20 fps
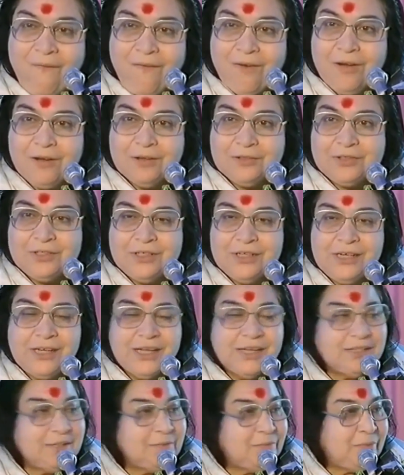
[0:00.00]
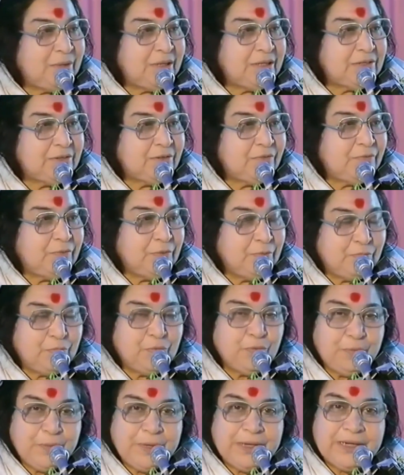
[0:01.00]
Australia is a place of
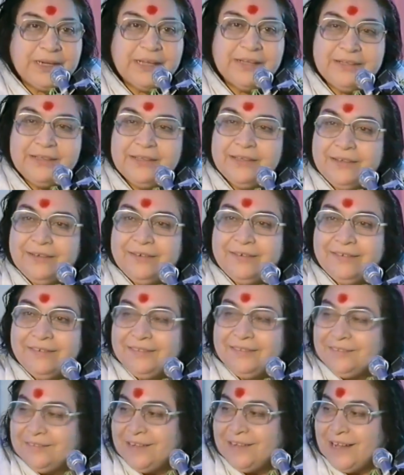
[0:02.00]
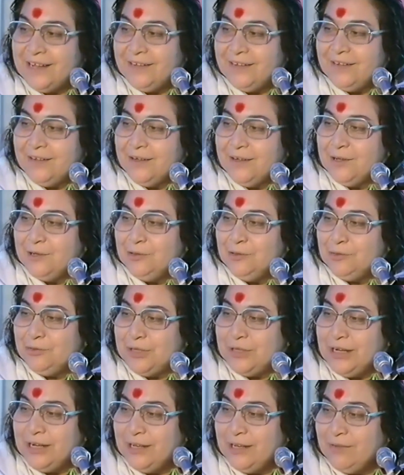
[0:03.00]
improvement, I think. It's like you
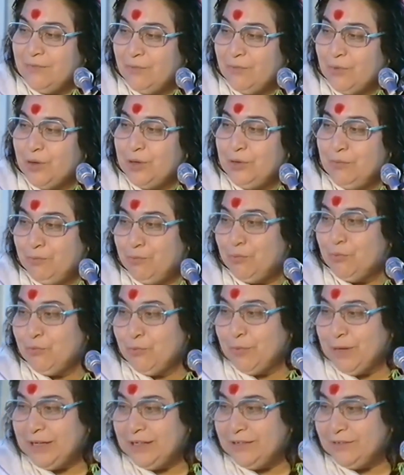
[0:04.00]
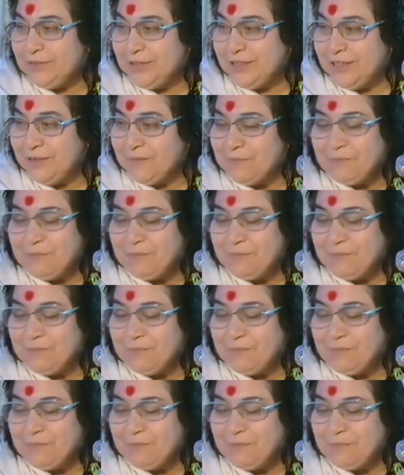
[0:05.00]
send them for improvement, you see.